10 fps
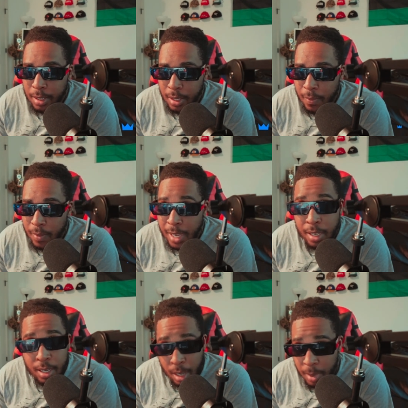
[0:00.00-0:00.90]
they can
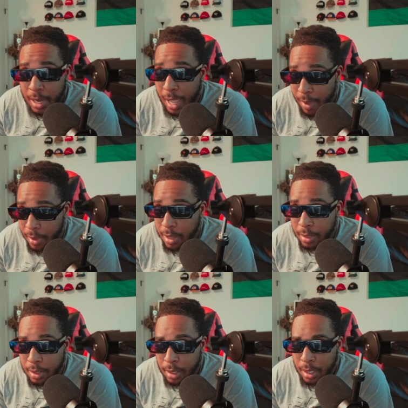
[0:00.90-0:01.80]
come in heavy,
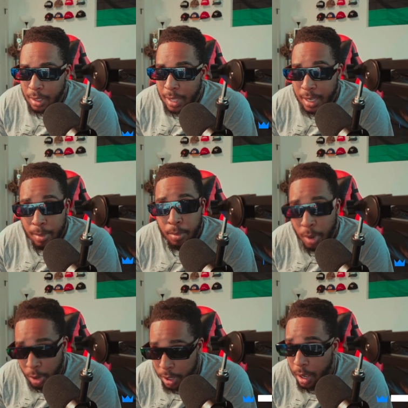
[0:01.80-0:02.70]
they can
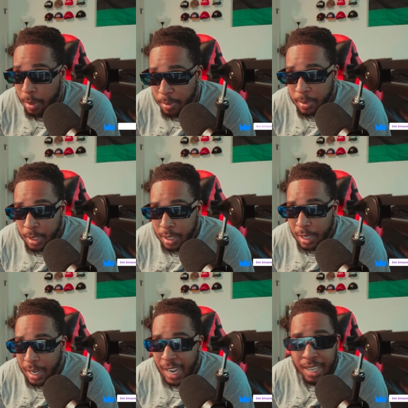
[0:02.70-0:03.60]
bulk up,
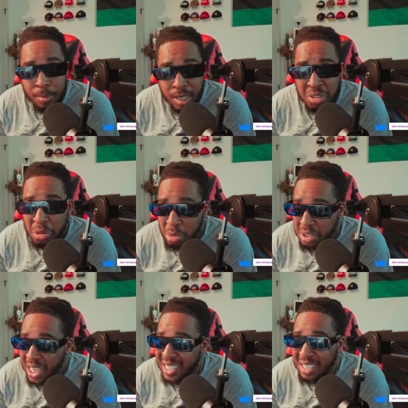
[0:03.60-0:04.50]
and they can be
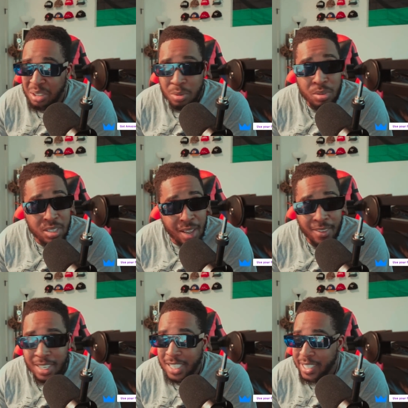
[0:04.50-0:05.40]
260,
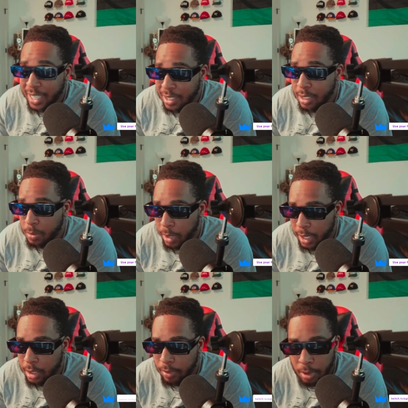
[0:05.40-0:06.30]
270, just as big
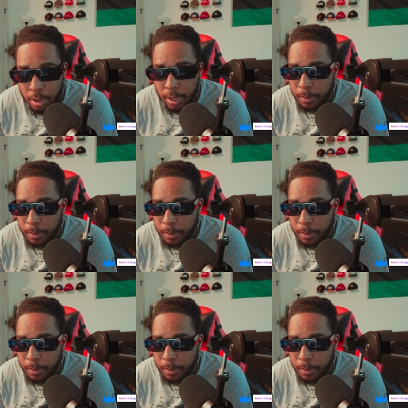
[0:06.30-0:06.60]
as Fury.